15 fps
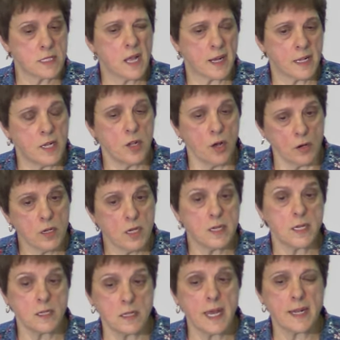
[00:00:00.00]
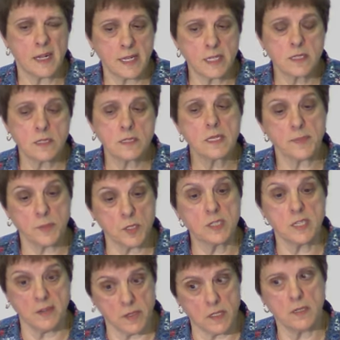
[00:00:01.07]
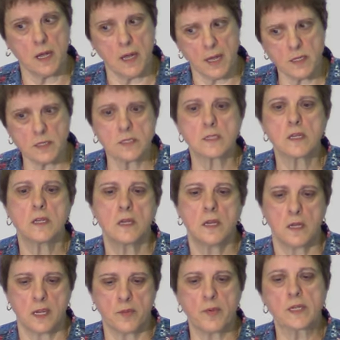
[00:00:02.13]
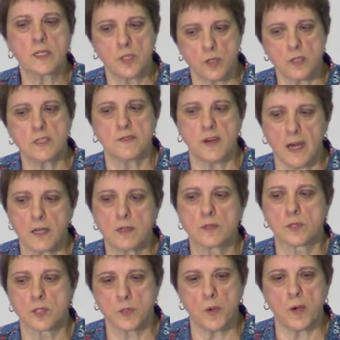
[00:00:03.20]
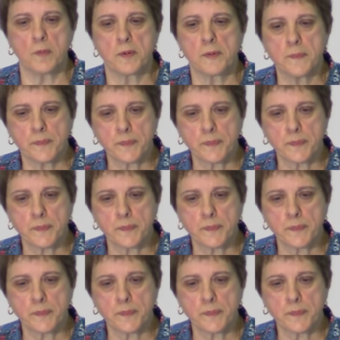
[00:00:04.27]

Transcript: slightly longer in adolescents, up to 7 days, if we can do a cervical swab.